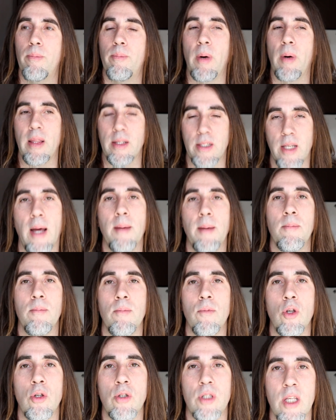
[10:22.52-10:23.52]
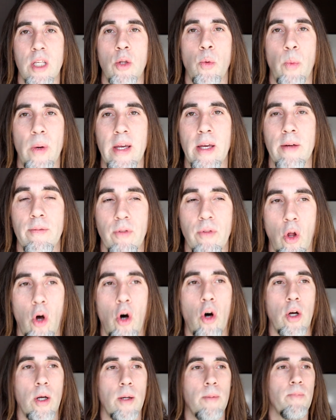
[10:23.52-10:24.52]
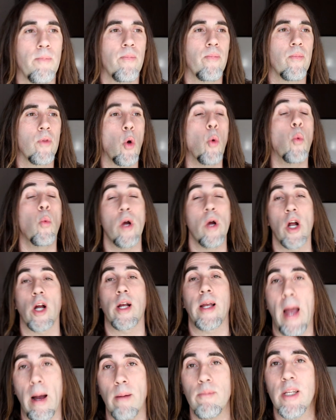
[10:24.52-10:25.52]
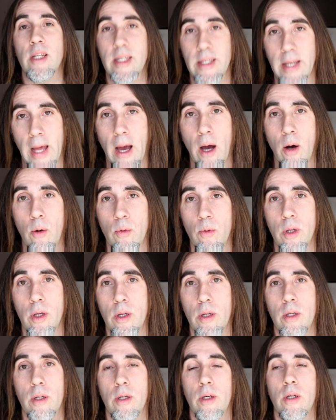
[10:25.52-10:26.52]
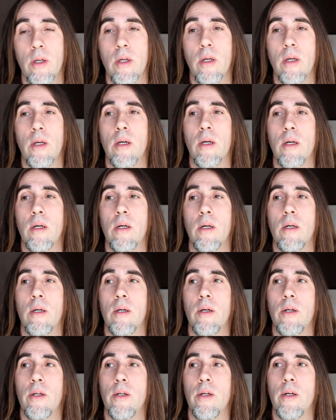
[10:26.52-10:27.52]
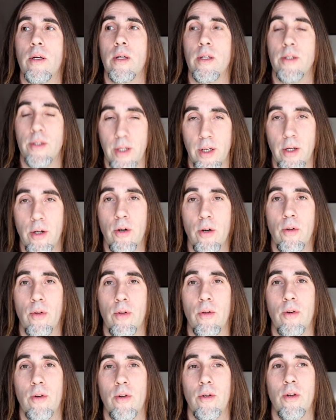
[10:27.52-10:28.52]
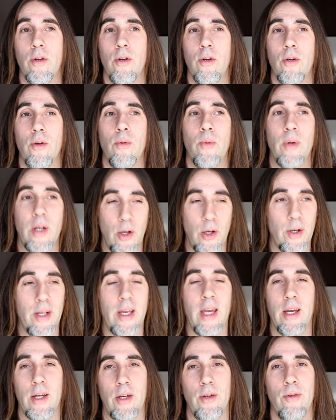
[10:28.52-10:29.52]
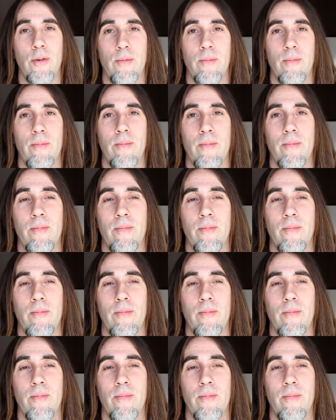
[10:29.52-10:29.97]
By the time you see the weekend vlog, we are counting down until we go to Cancun.